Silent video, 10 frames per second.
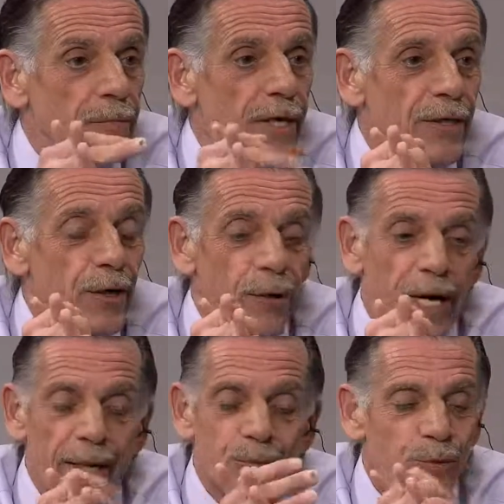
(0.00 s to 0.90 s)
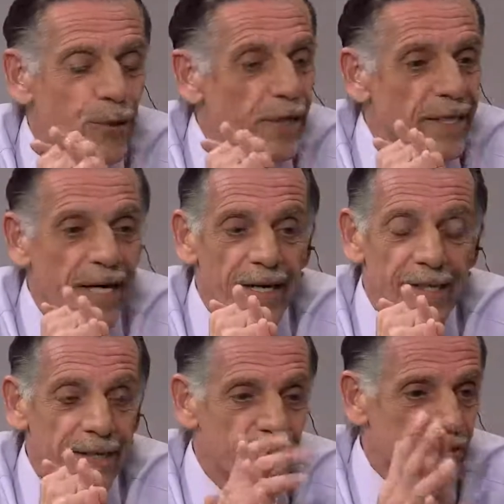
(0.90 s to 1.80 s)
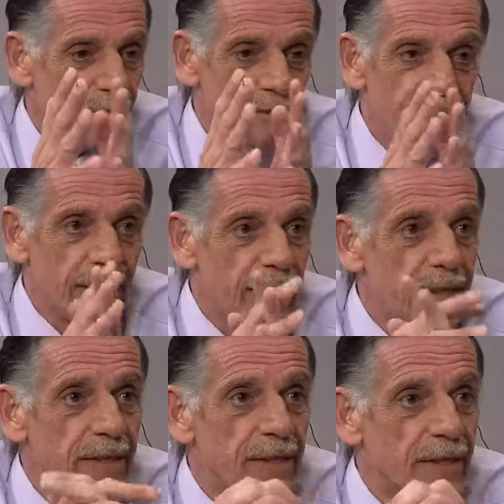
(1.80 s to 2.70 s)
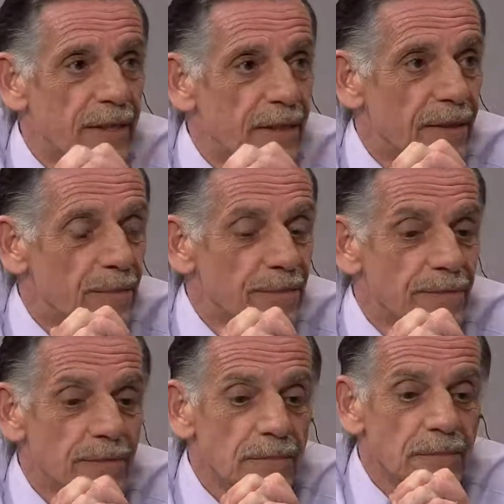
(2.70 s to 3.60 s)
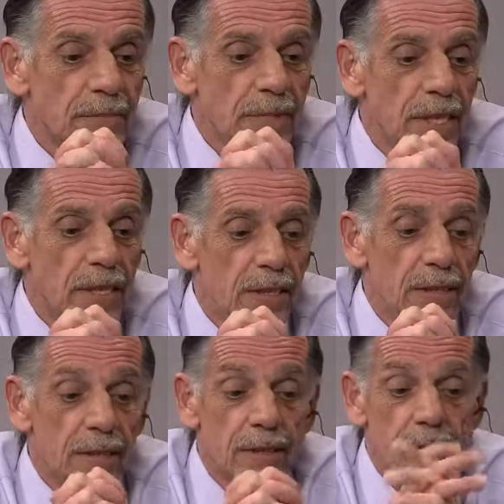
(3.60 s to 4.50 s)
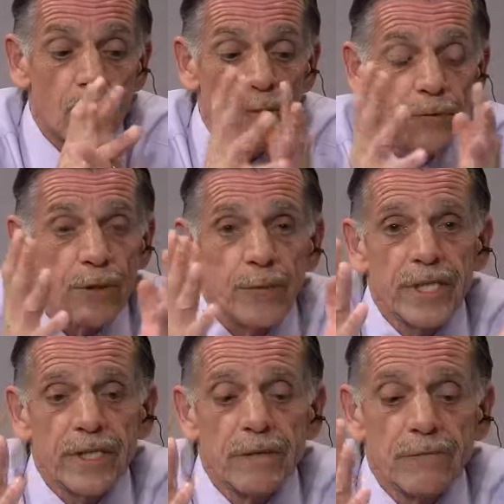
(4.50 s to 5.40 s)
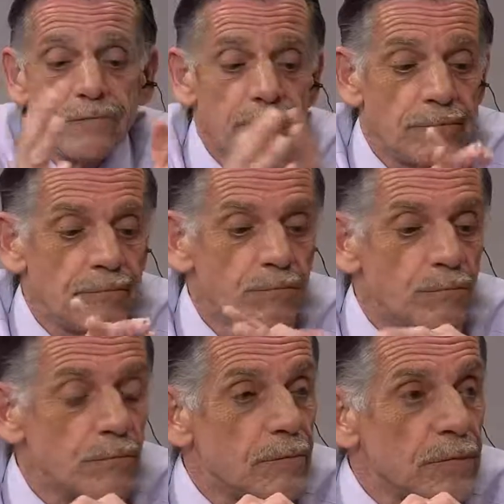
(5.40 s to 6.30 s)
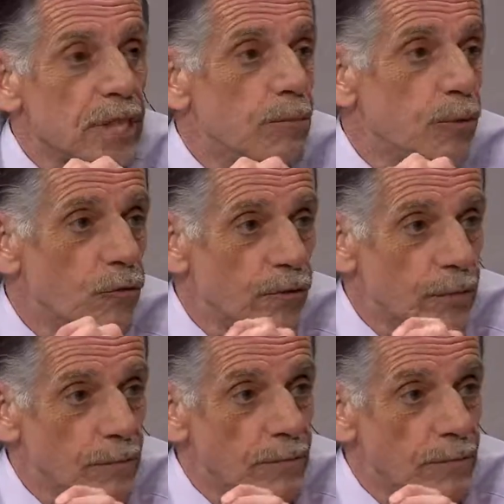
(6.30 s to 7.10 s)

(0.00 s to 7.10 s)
I know Adam will work hard. He does every day. And hopefully we can keep moving.